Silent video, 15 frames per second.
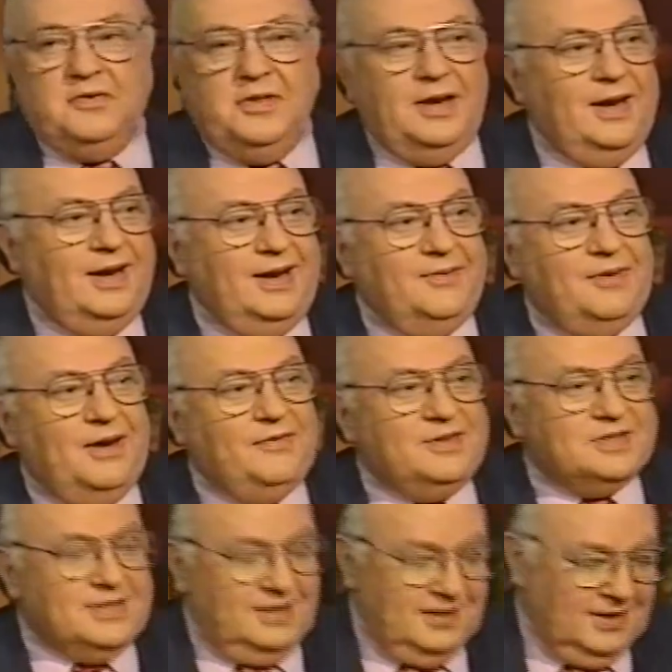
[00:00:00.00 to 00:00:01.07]
than I am,
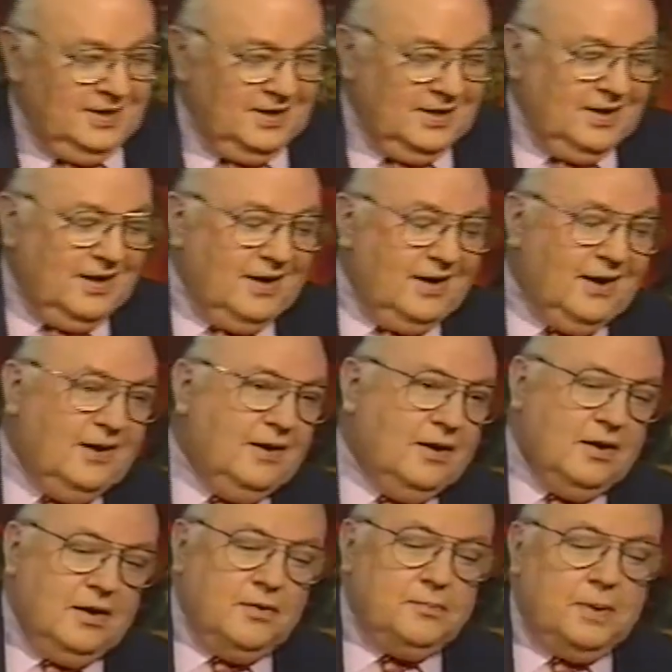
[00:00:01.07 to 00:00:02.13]
obviously.
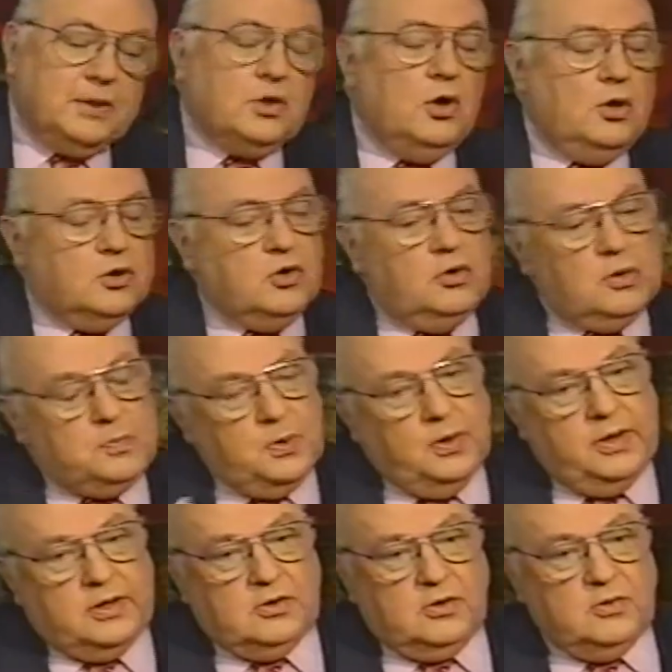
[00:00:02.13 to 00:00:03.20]
But go to
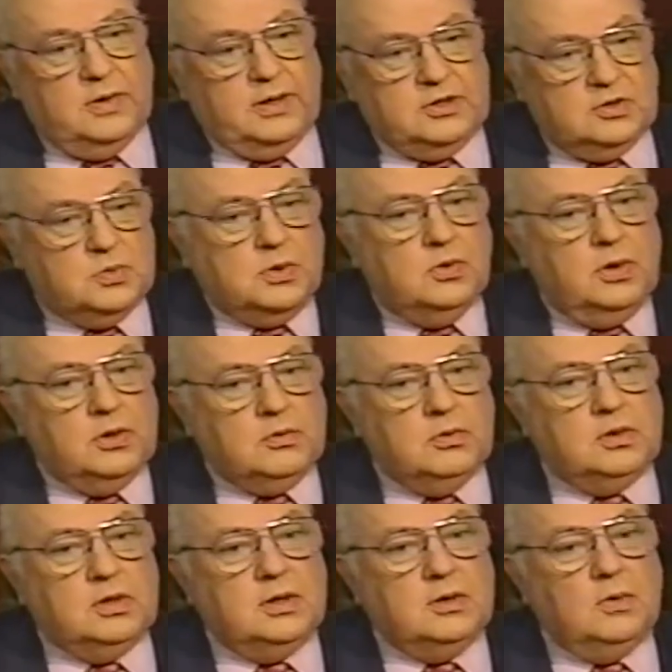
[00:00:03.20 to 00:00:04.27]
political correctness. We're going through
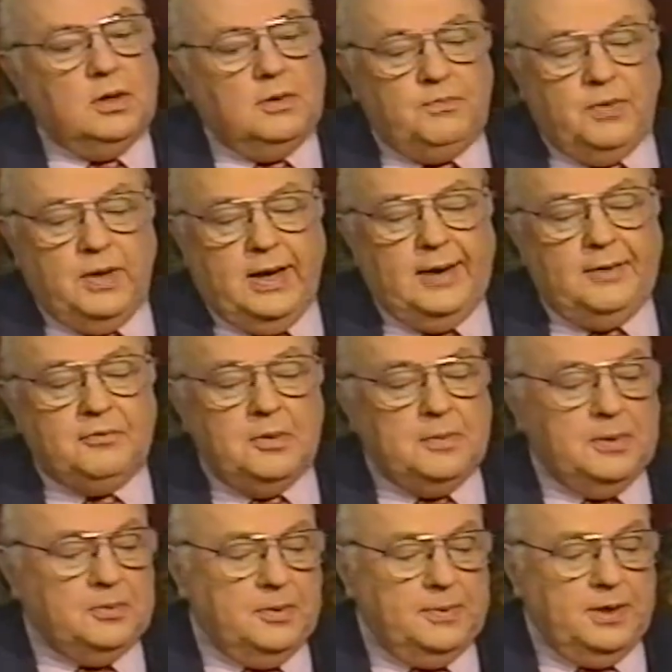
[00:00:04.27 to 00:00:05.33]
a thing where I
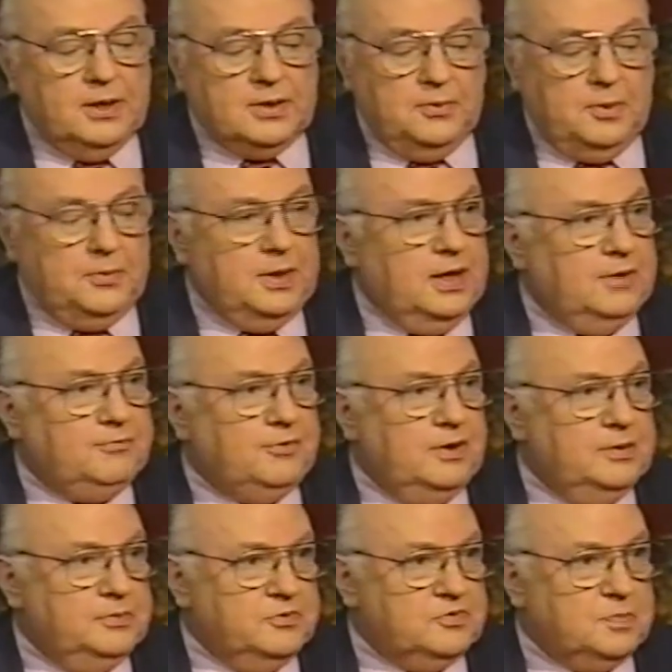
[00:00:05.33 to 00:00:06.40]
remember America when we had
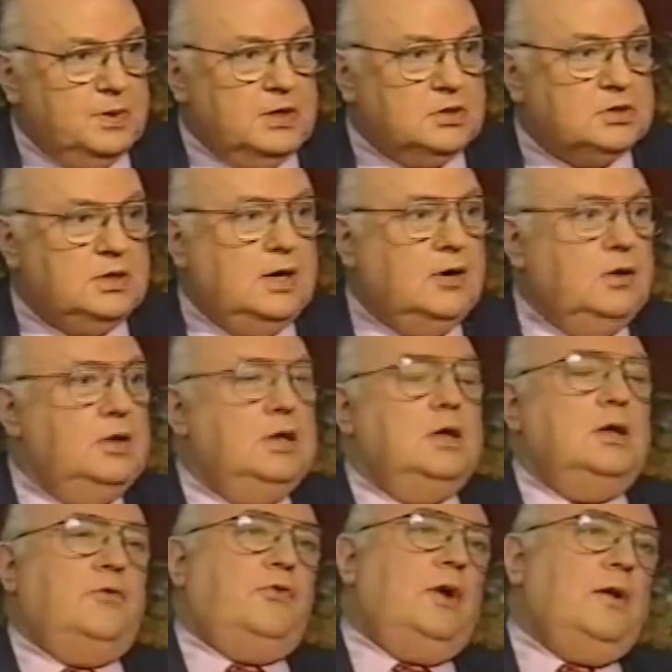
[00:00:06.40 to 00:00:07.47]
freedom of speech. Now,
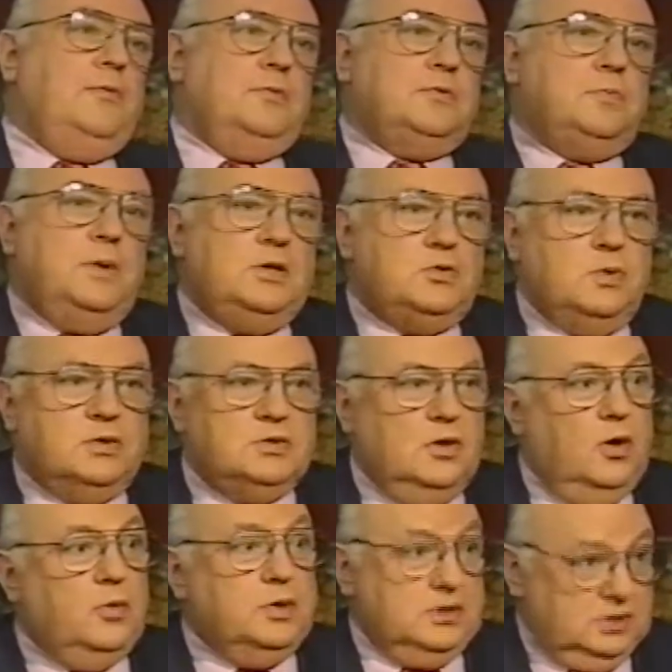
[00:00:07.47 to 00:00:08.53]
freedom of speech wasn't
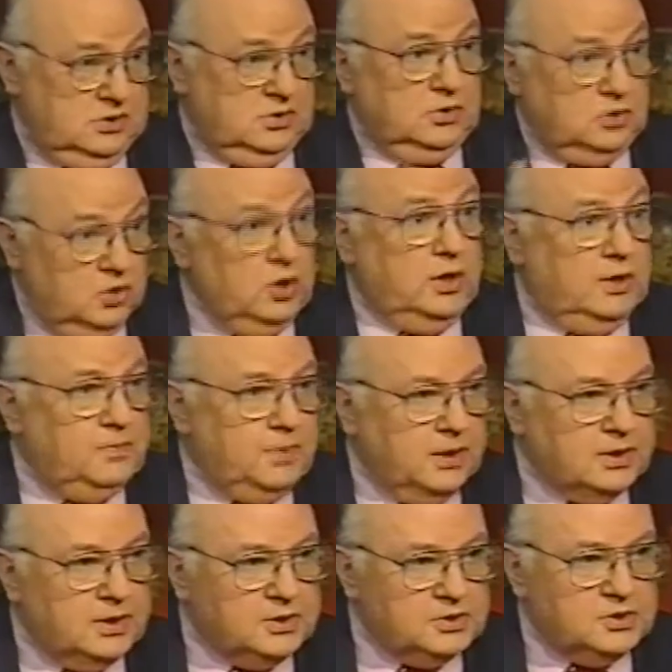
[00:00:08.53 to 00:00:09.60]
always good
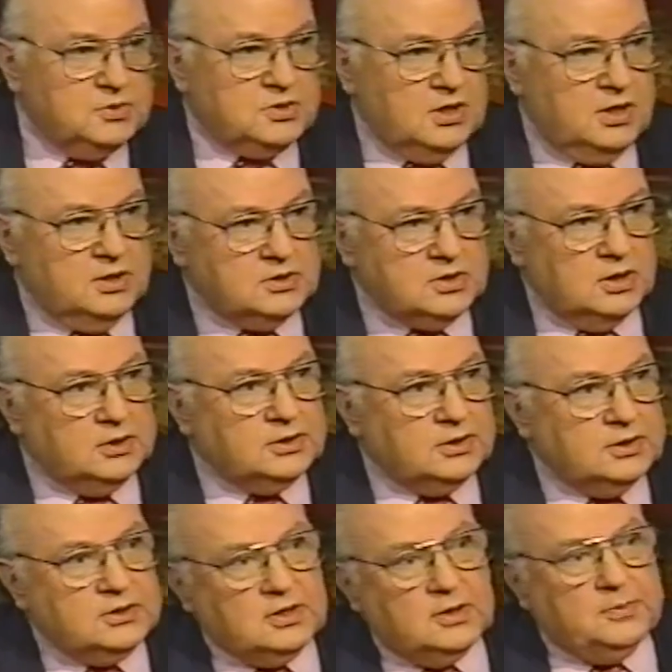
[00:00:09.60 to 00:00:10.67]
because you said insulting
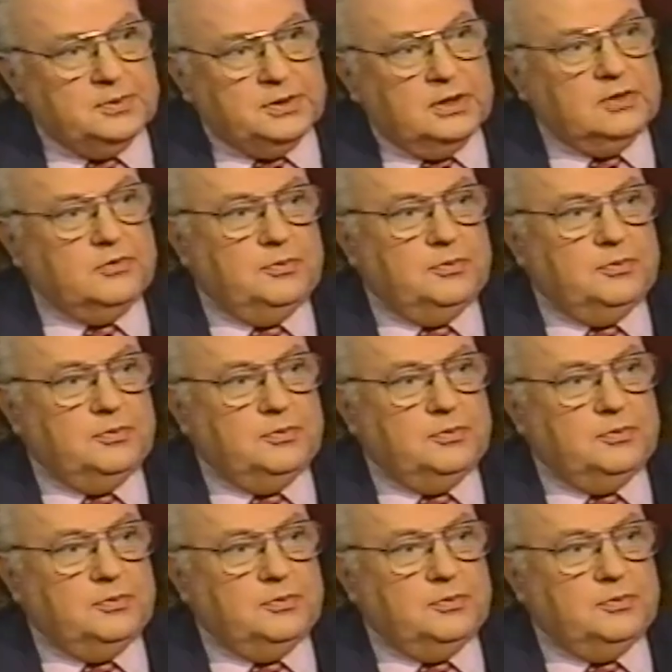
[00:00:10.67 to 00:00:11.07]
and terrible things from